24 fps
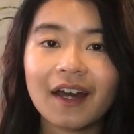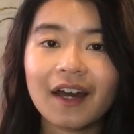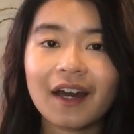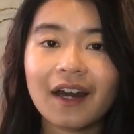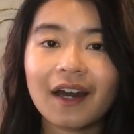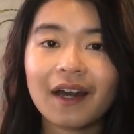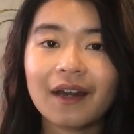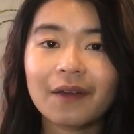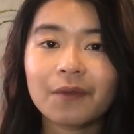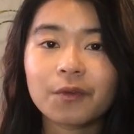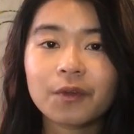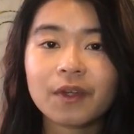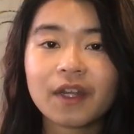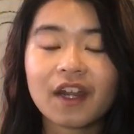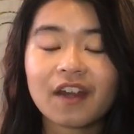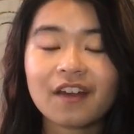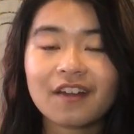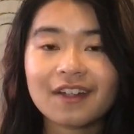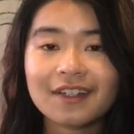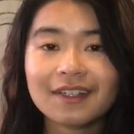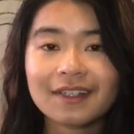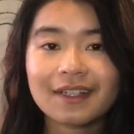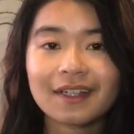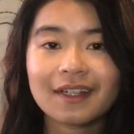I will
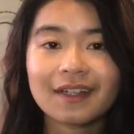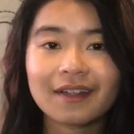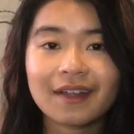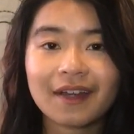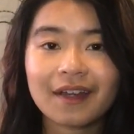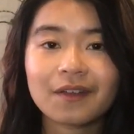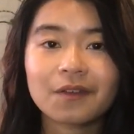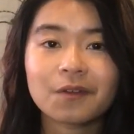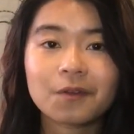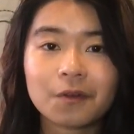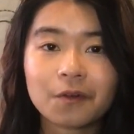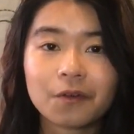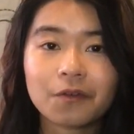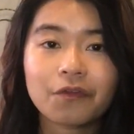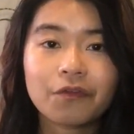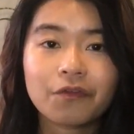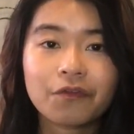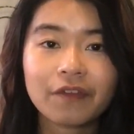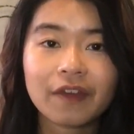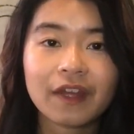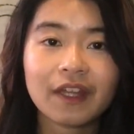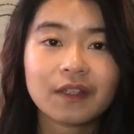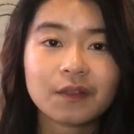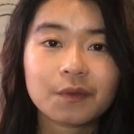guarantee that your
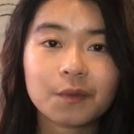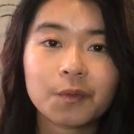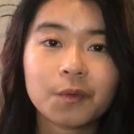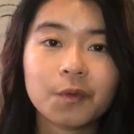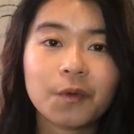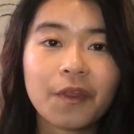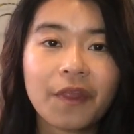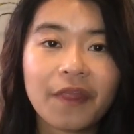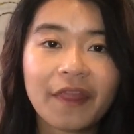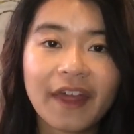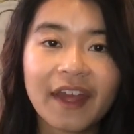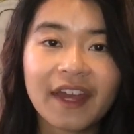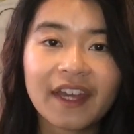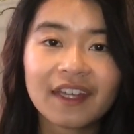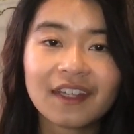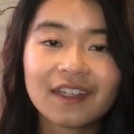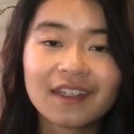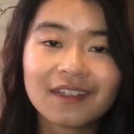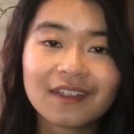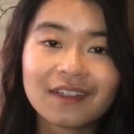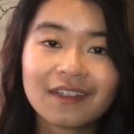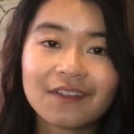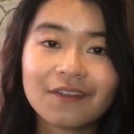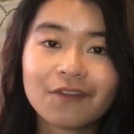feet will
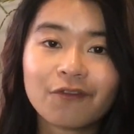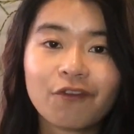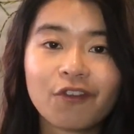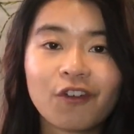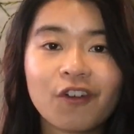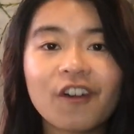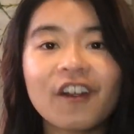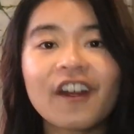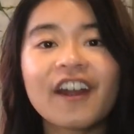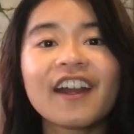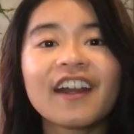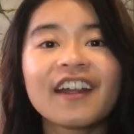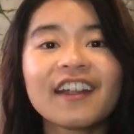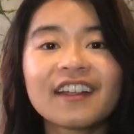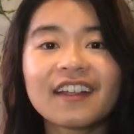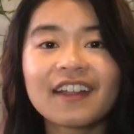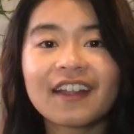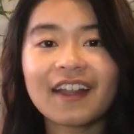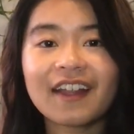thank you for it.